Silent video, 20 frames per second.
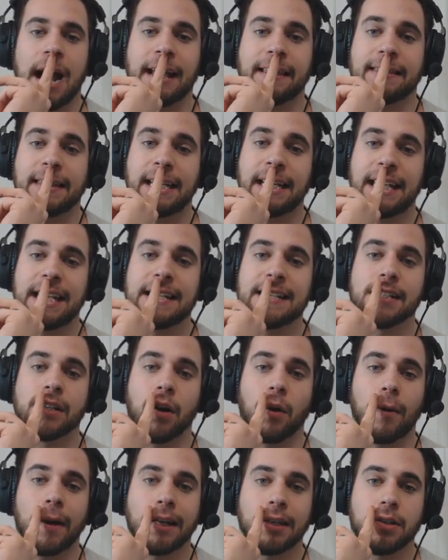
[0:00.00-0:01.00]
I think he's
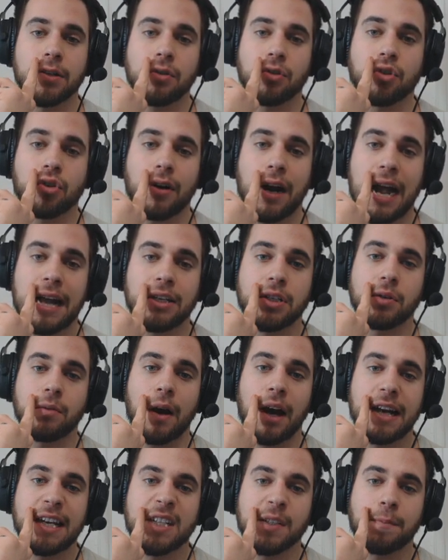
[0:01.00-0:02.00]
going to try to
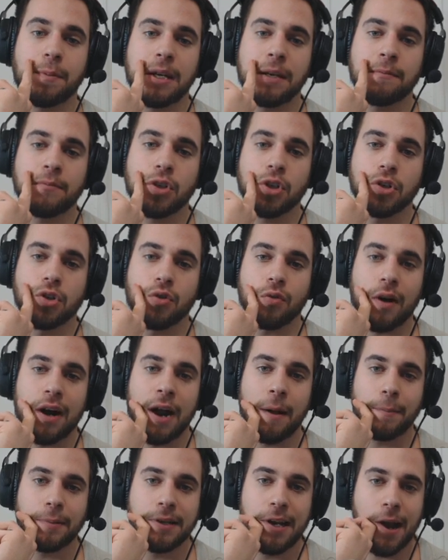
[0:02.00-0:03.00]
Ice Beam to
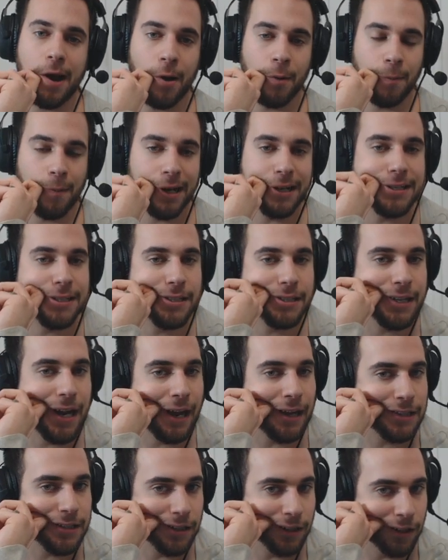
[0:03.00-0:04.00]
drop down my
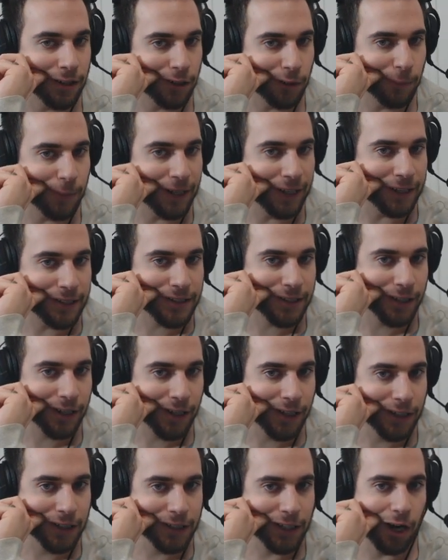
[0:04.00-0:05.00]
stats a little bit.
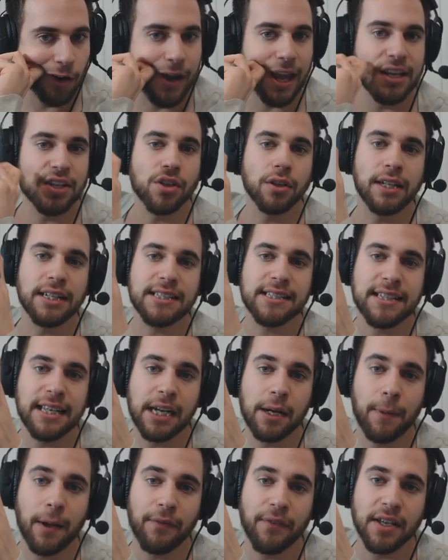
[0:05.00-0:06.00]
Okay, so let's
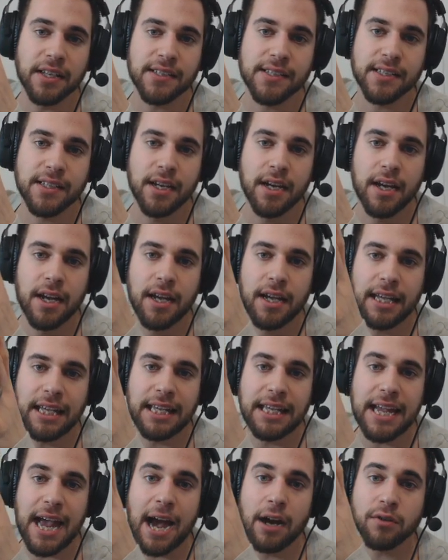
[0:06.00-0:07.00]
think about this.
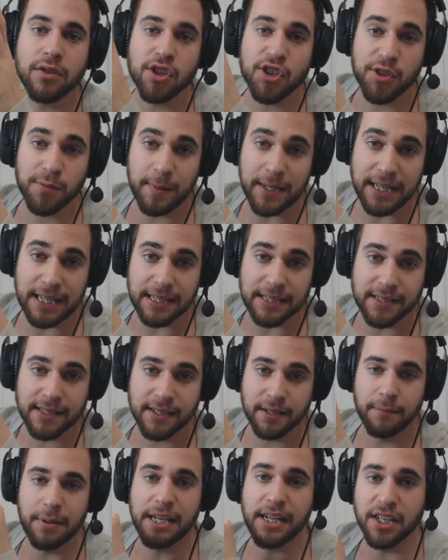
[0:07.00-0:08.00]
He
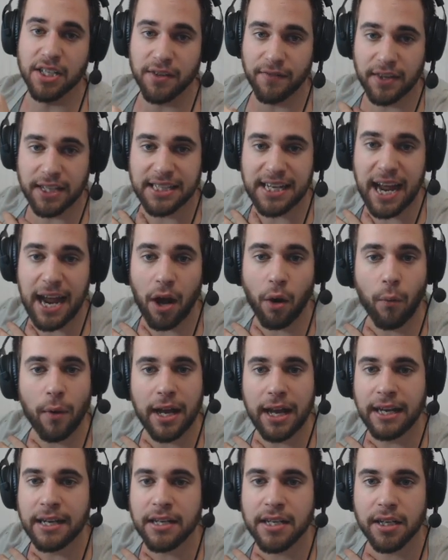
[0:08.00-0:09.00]
outspeeds because of the
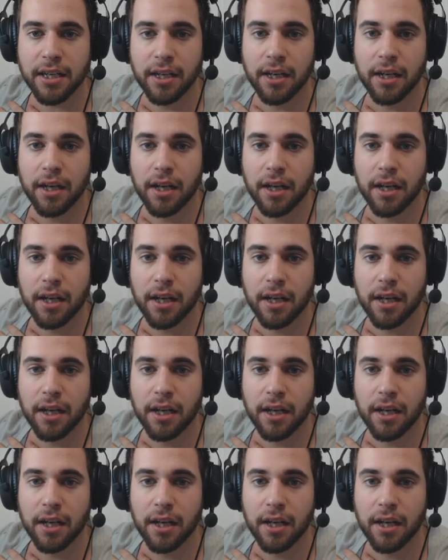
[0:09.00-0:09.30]
Tailwind,